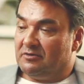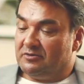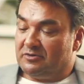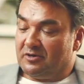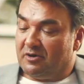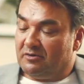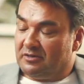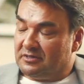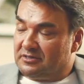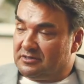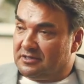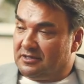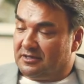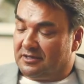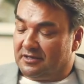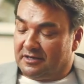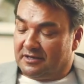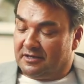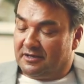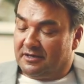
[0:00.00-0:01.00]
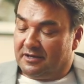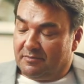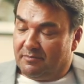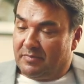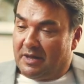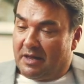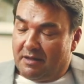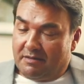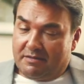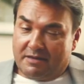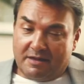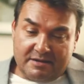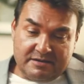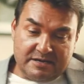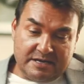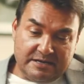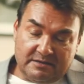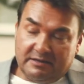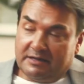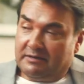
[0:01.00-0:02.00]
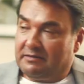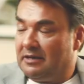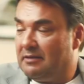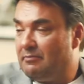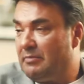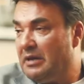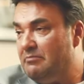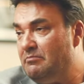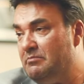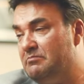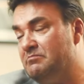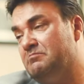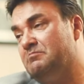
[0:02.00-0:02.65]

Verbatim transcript: doll and stick a, a, a needle in their bum?